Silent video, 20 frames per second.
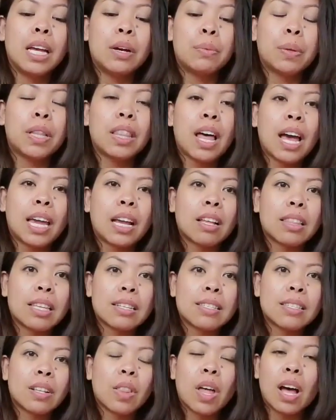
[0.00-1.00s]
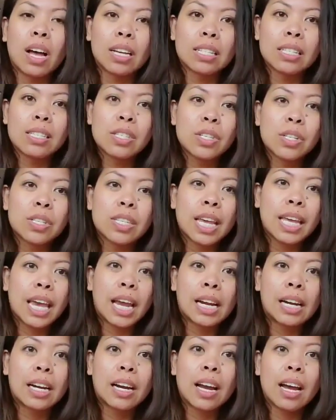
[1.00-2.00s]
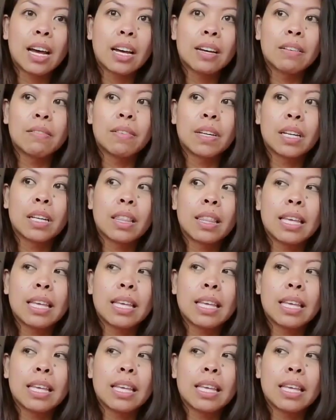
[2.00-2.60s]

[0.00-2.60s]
relying on these salons to take care of